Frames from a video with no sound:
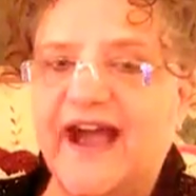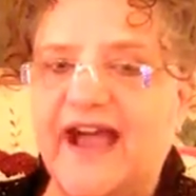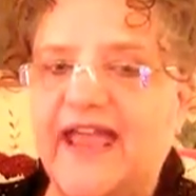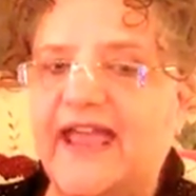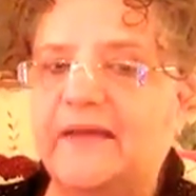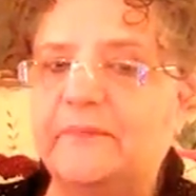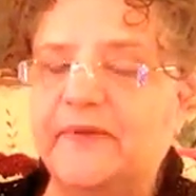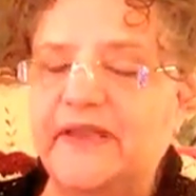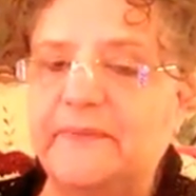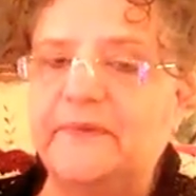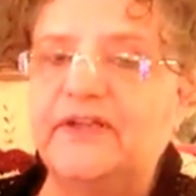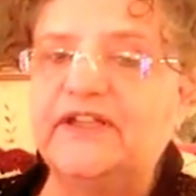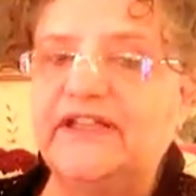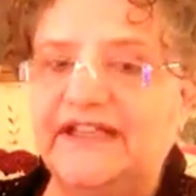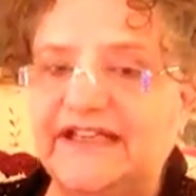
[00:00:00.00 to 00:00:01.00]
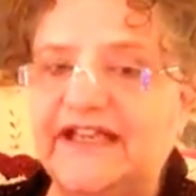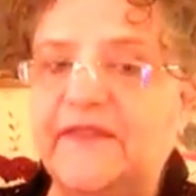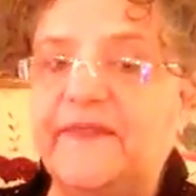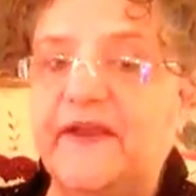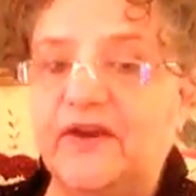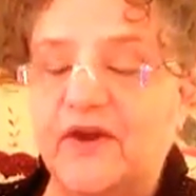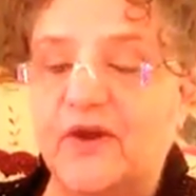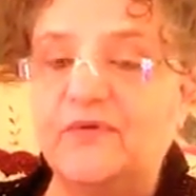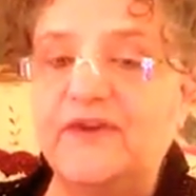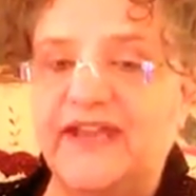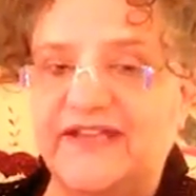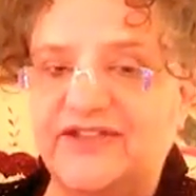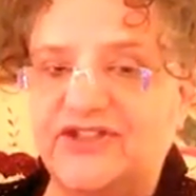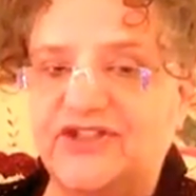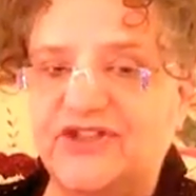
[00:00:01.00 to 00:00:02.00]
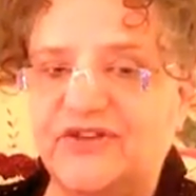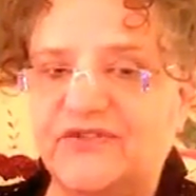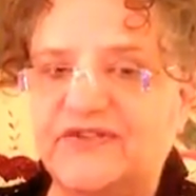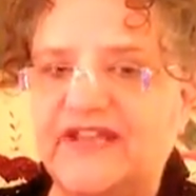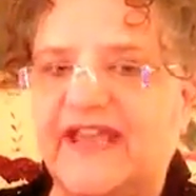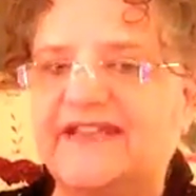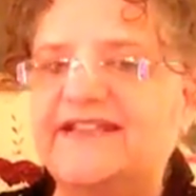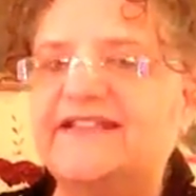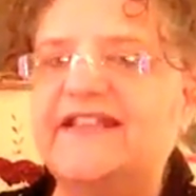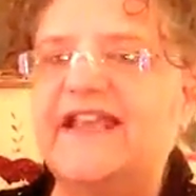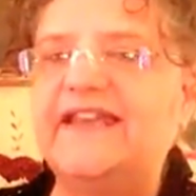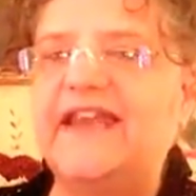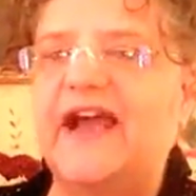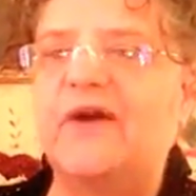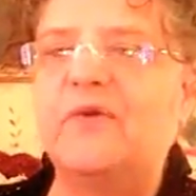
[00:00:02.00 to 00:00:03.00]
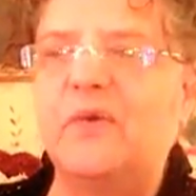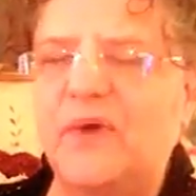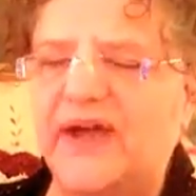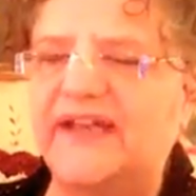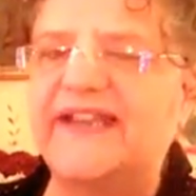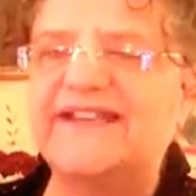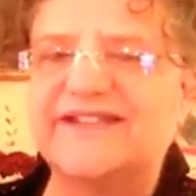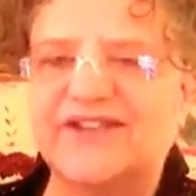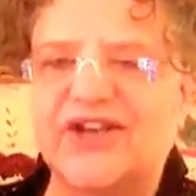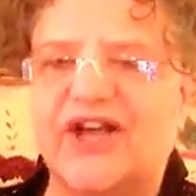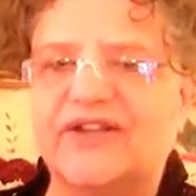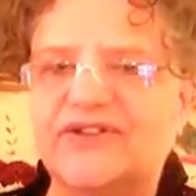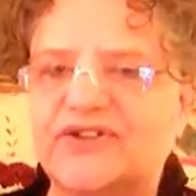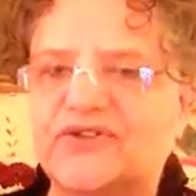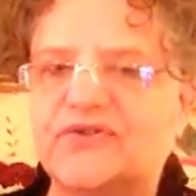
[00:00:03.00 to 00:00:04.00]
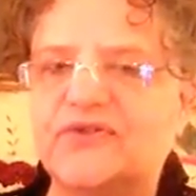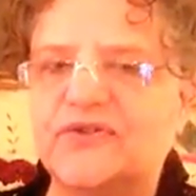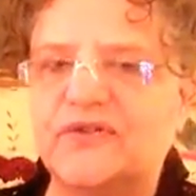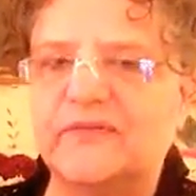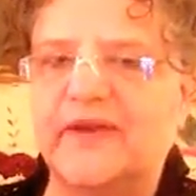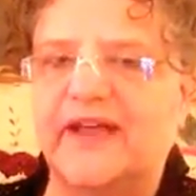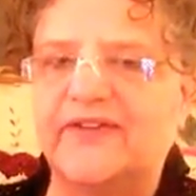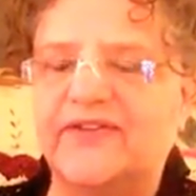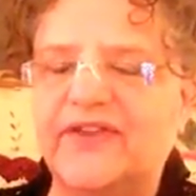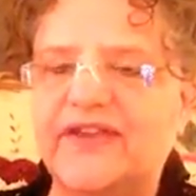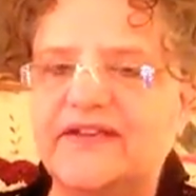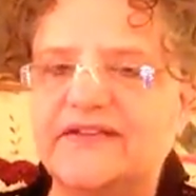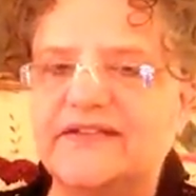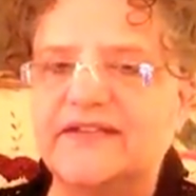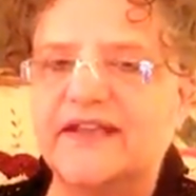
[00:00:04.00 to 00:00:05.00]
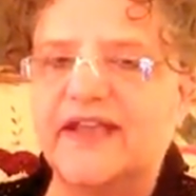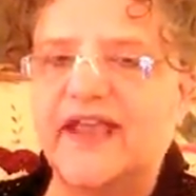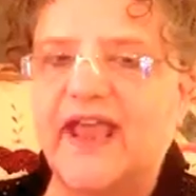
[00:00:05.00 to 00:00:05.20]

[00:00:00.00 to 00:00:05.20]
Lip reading: I have people look at their own issues and say, now what is God's truth about this?